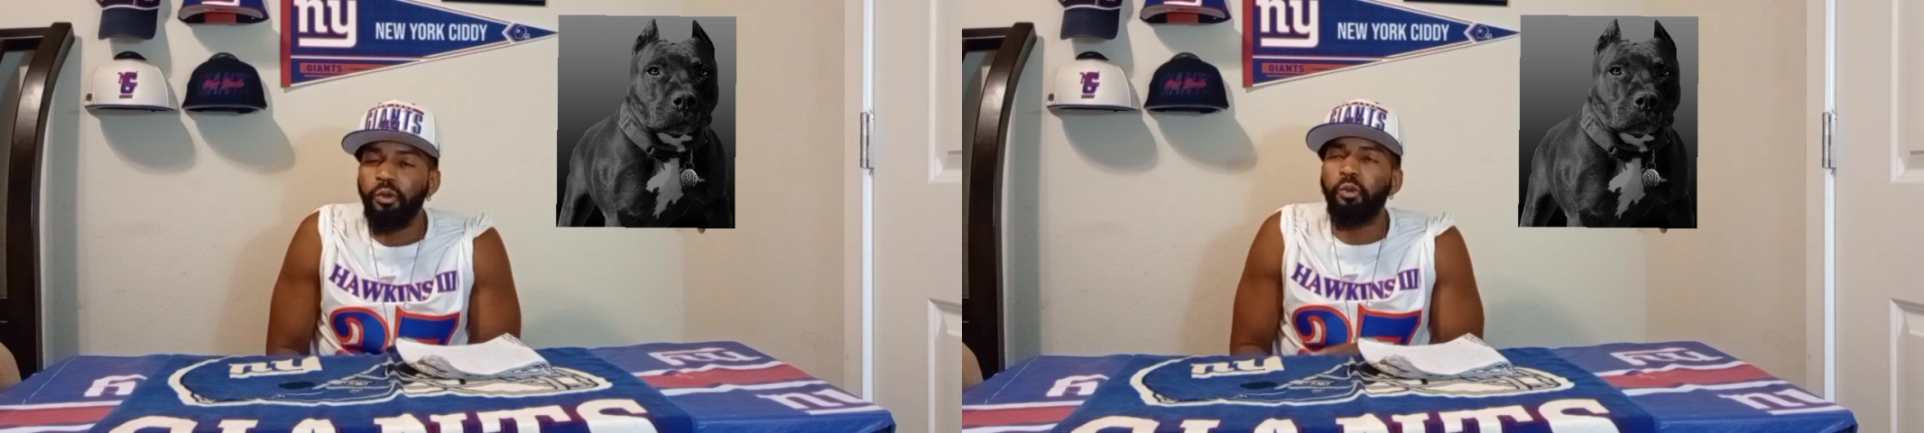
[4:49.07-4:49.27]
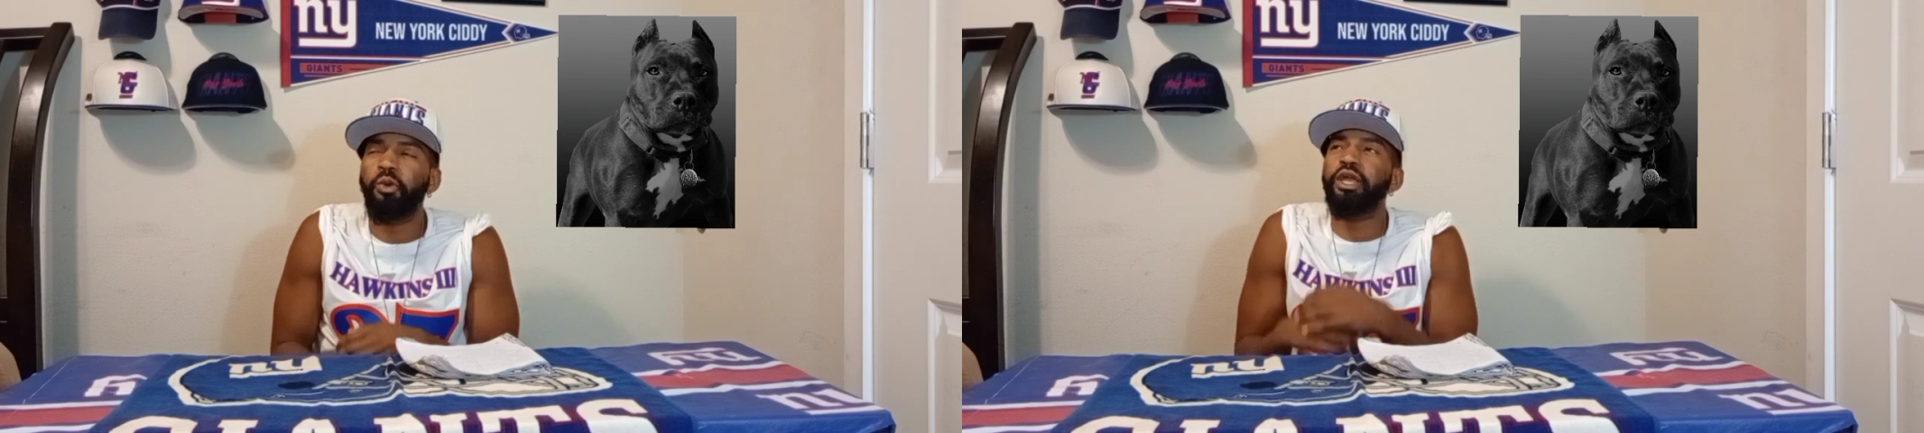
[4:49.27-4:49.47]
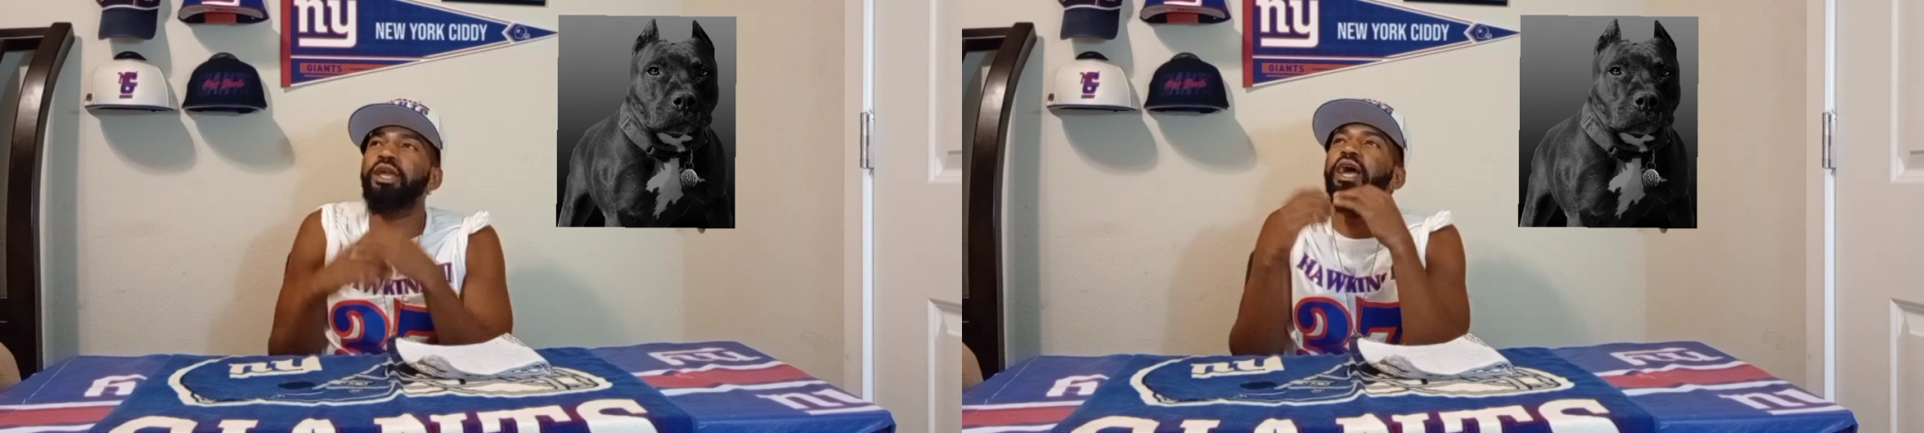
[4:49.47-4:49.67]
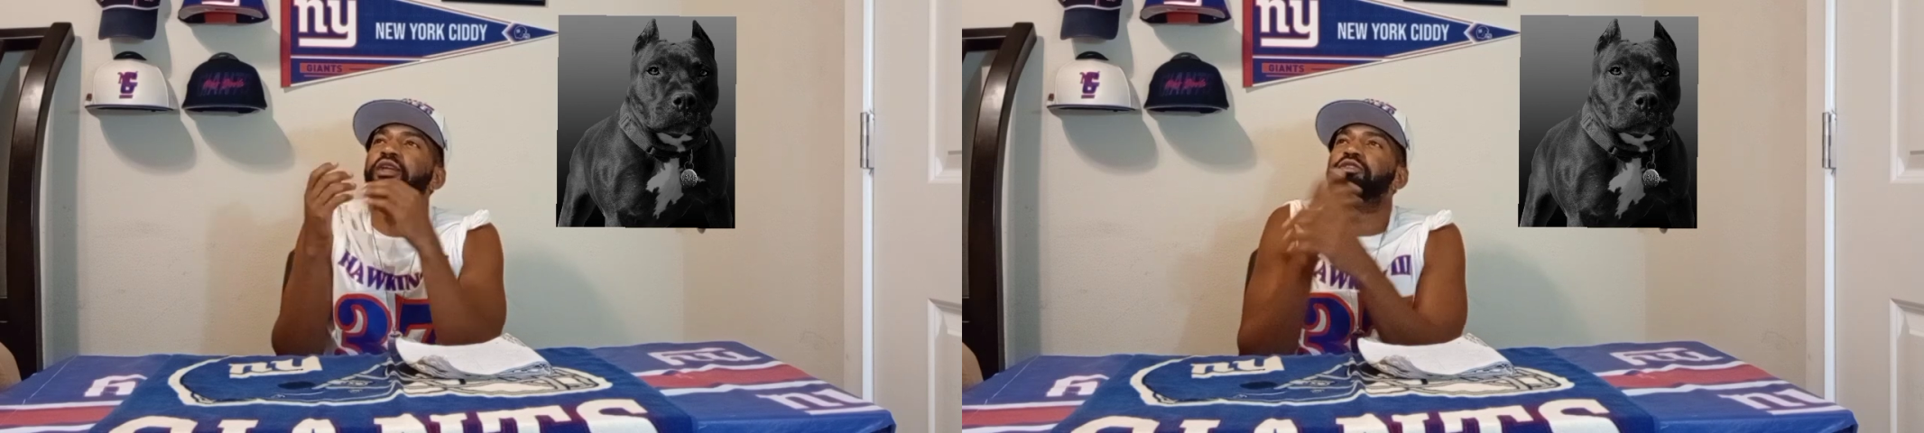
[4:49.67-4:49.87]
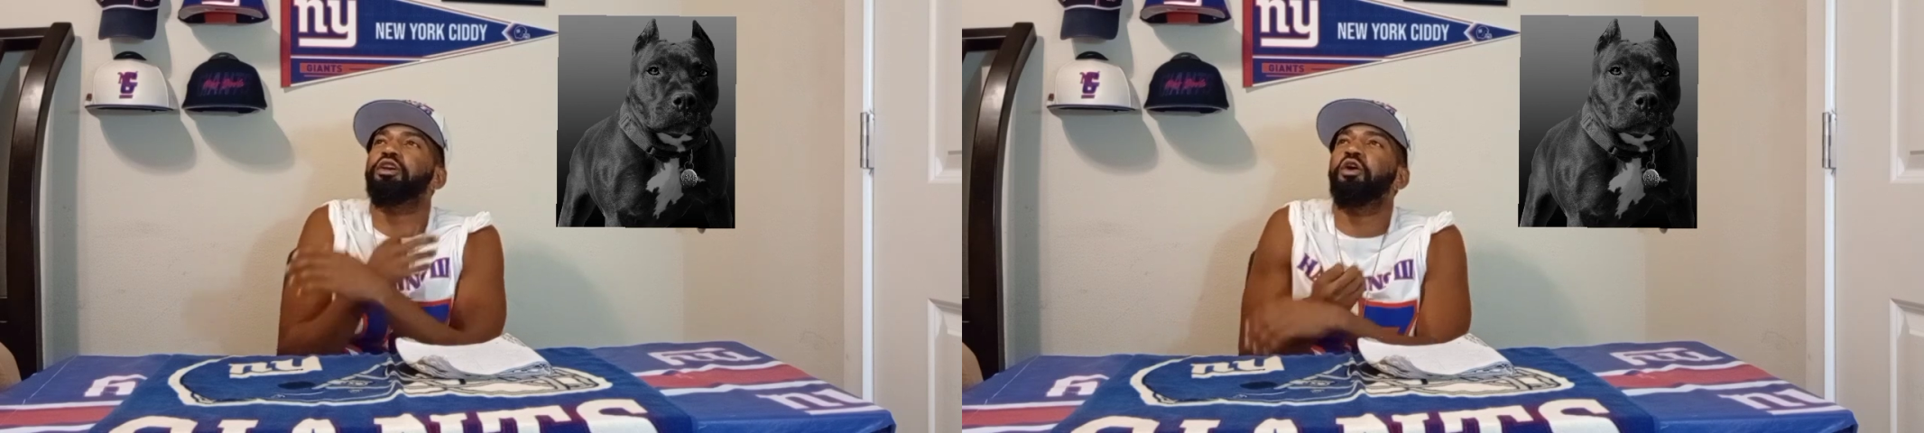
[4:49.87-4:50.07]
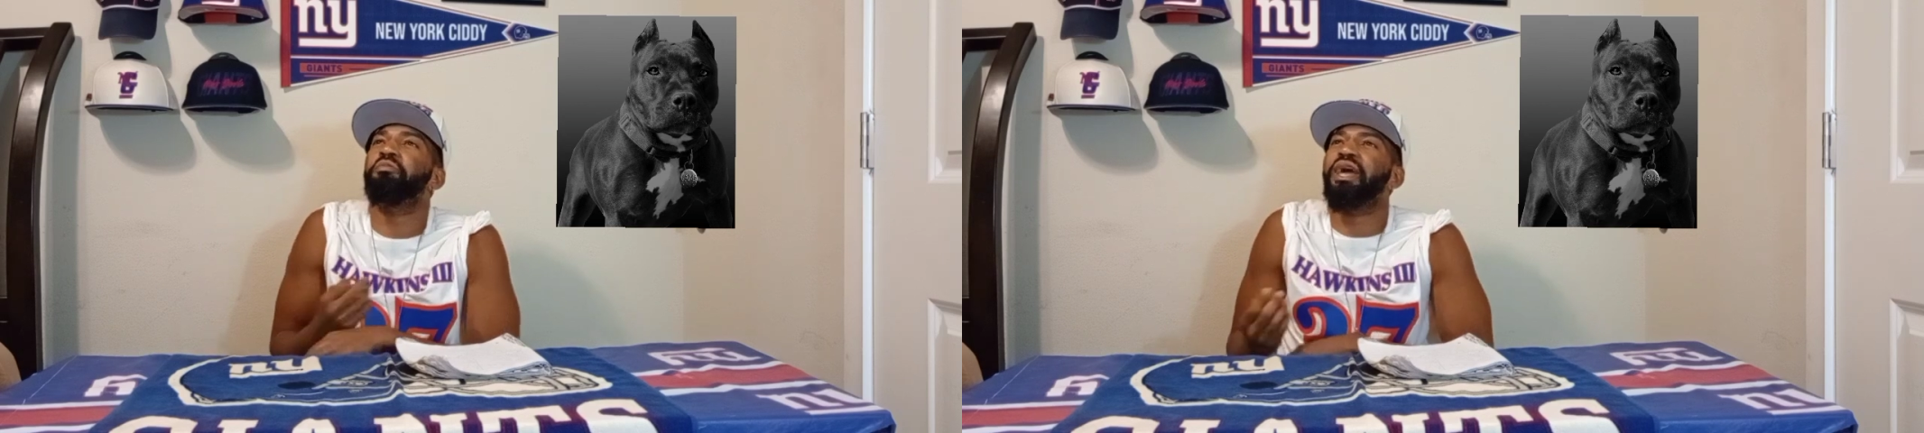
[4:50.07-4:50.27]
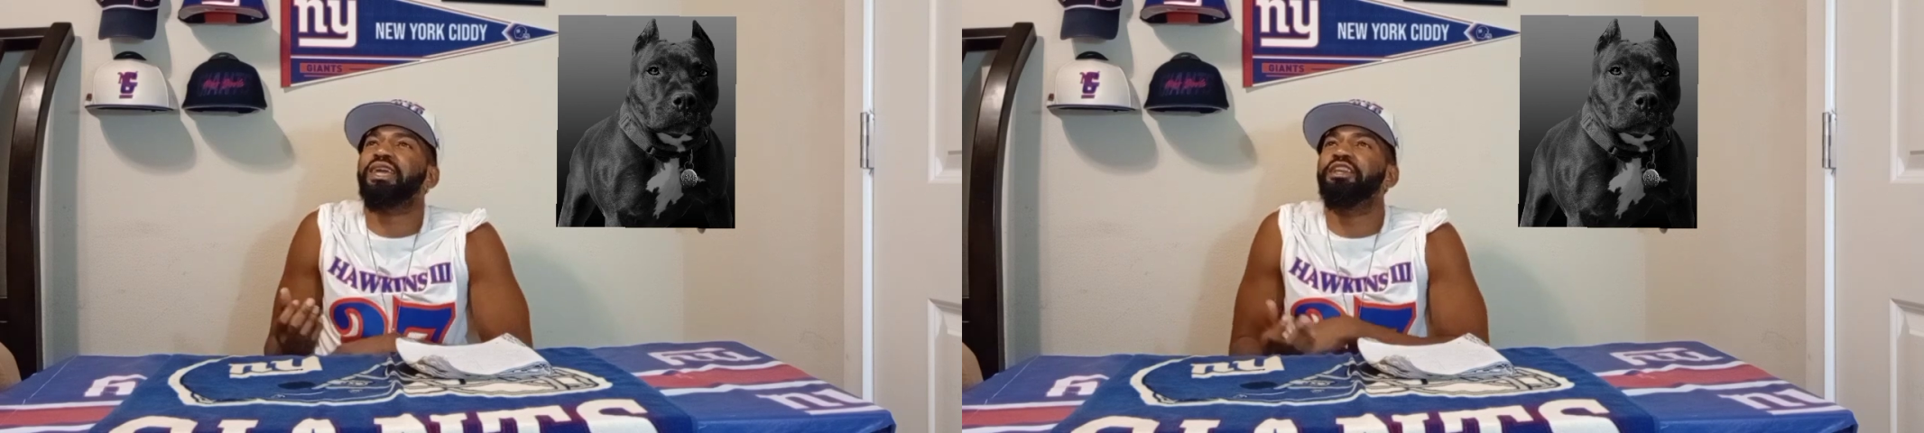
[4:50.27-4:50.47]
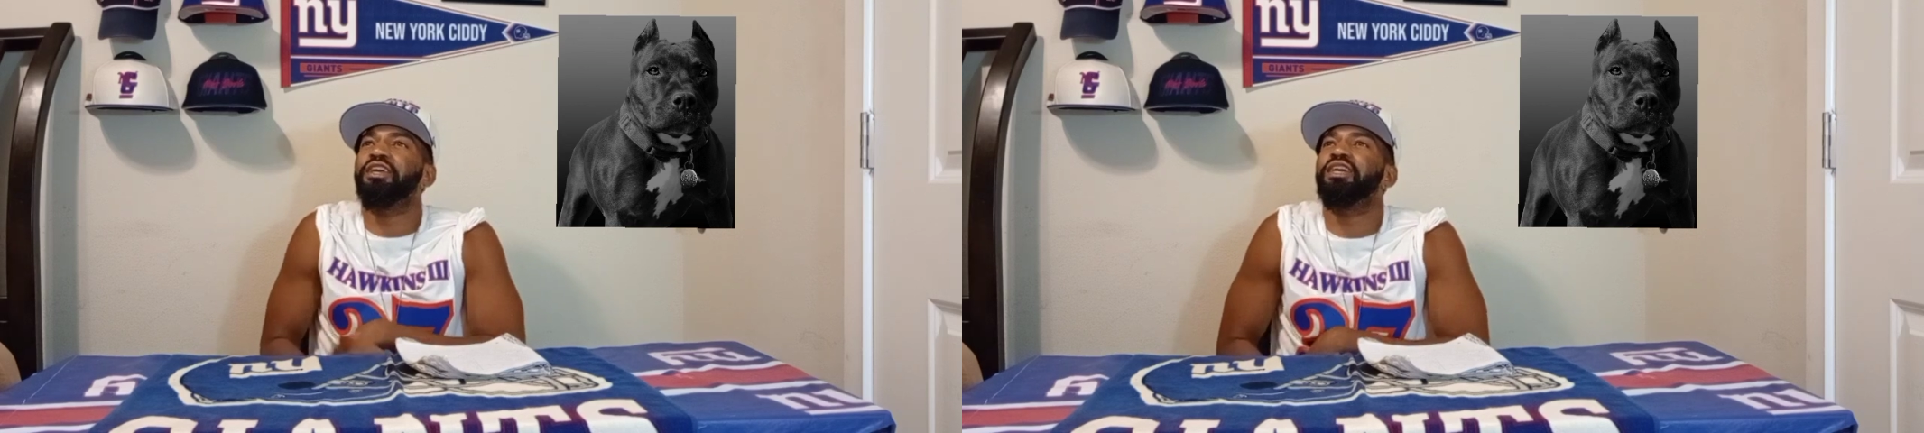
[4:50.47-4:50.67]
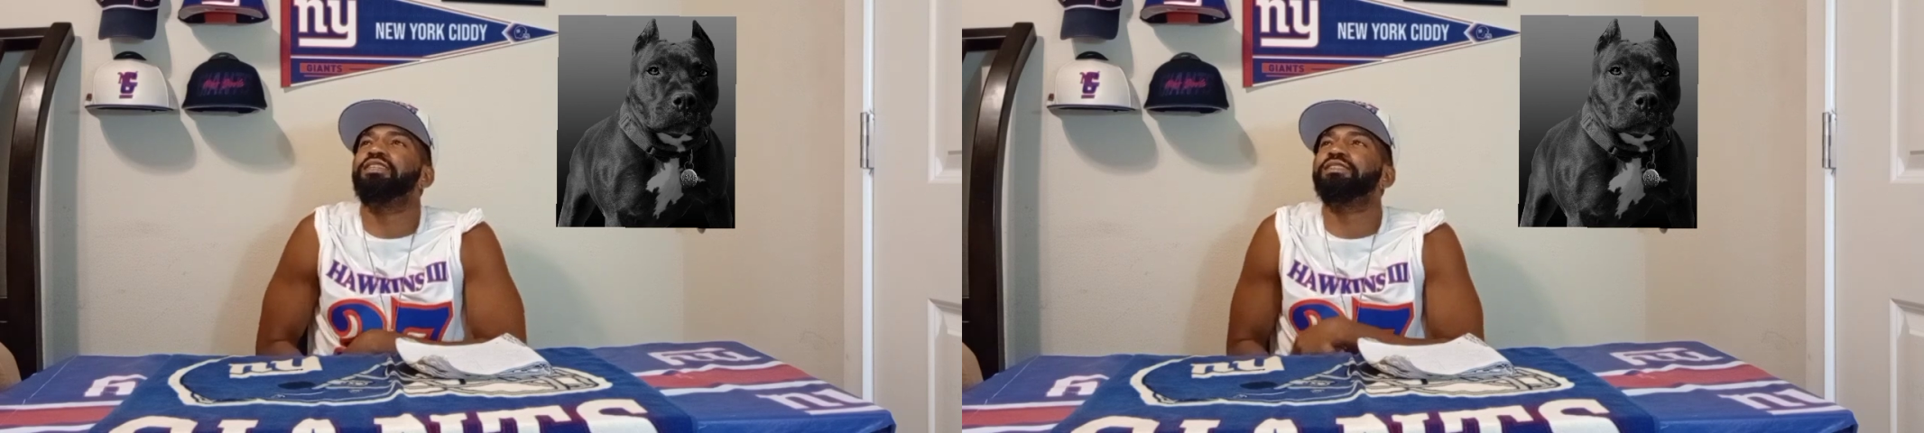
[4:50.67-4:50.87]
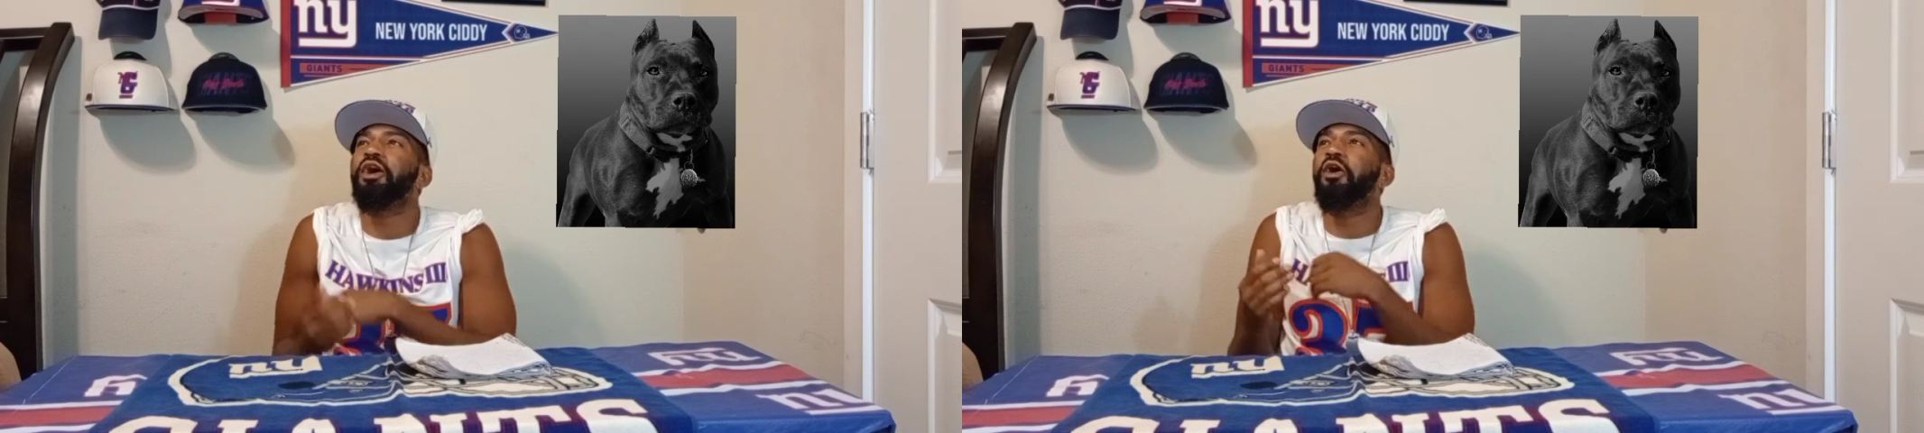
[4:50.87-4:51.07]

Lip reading: We have to go back into his